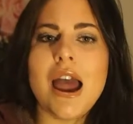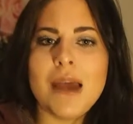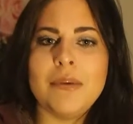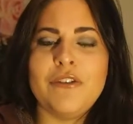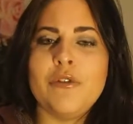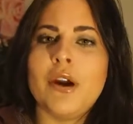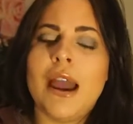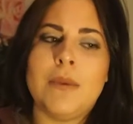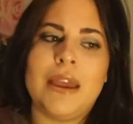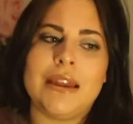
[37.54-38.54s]

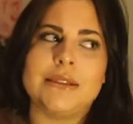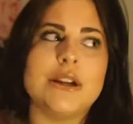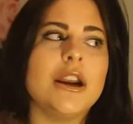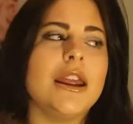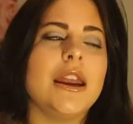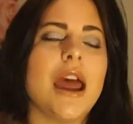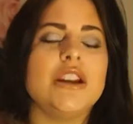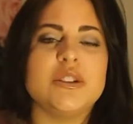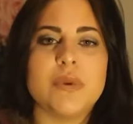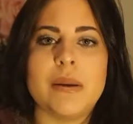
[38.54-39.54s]
Before we get started, I
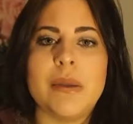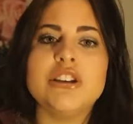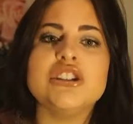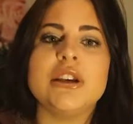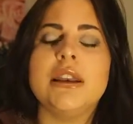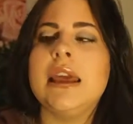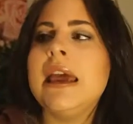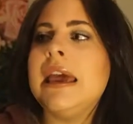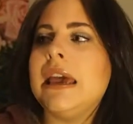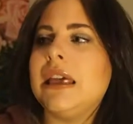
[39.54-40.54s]
just want to mention
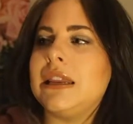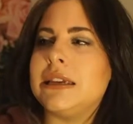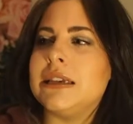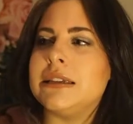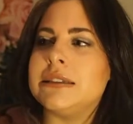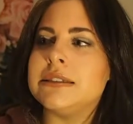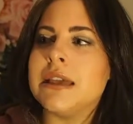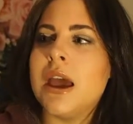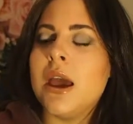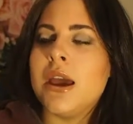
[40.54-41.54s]
it is
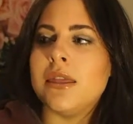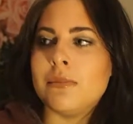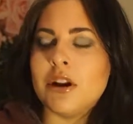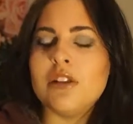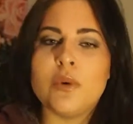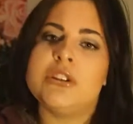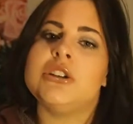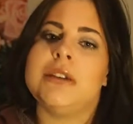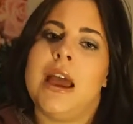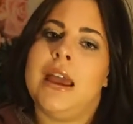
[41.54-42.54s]
the middle of winter
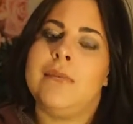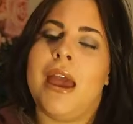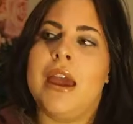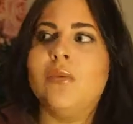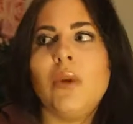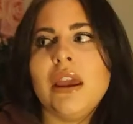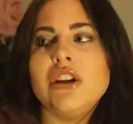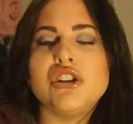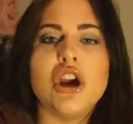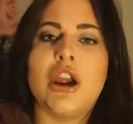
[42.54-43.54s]
time and we get
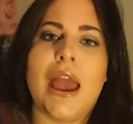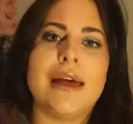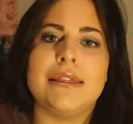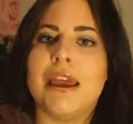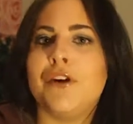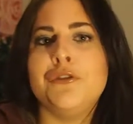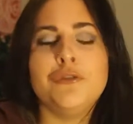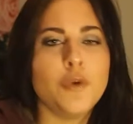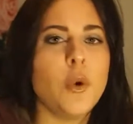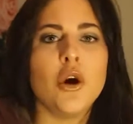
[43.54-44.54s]
dark at like
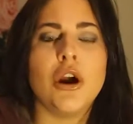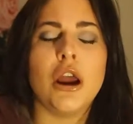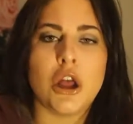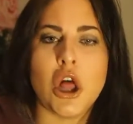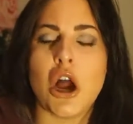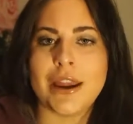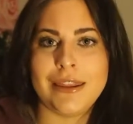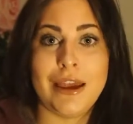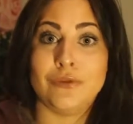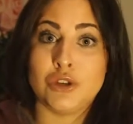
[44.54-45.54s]
4 o'clock in
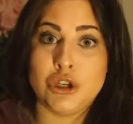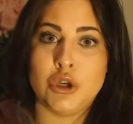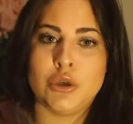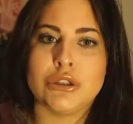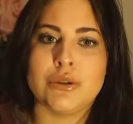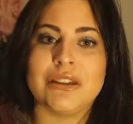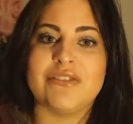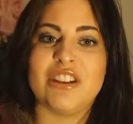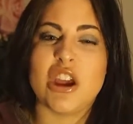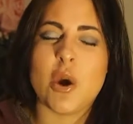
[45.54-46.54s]
the afternoon, so this
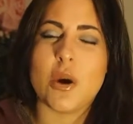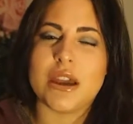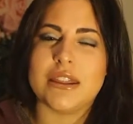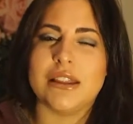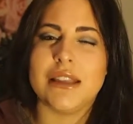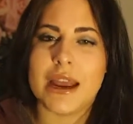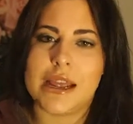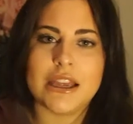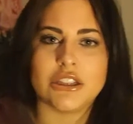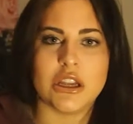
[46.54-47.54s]
video, the
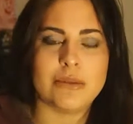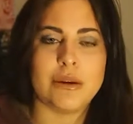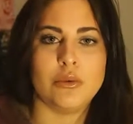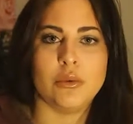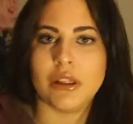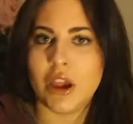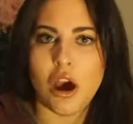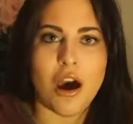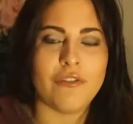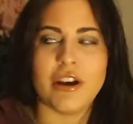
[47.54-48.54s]
lighting is going to be really
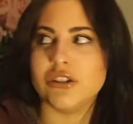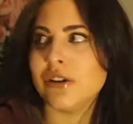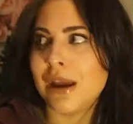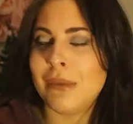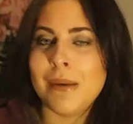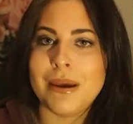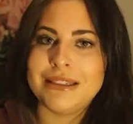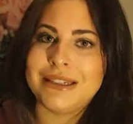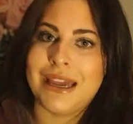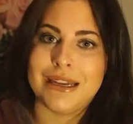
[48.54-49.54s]
off. I tried my
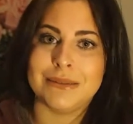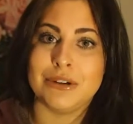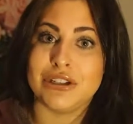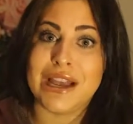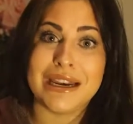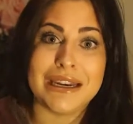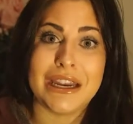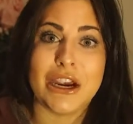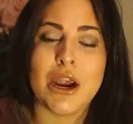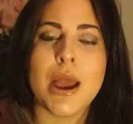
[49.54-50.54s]
best to get as much light in
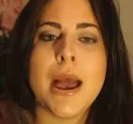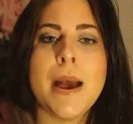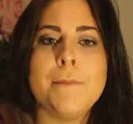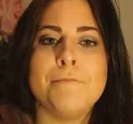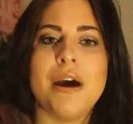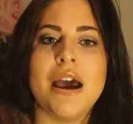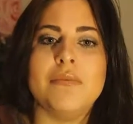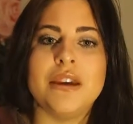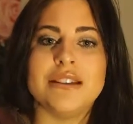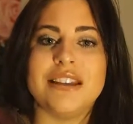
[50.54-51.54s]
here, but
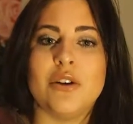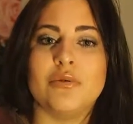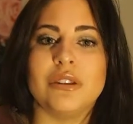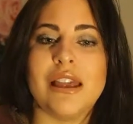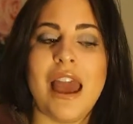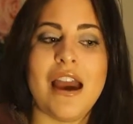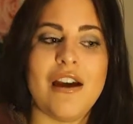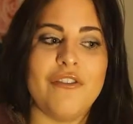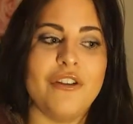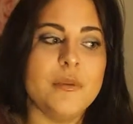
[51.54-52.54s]
because I don't really have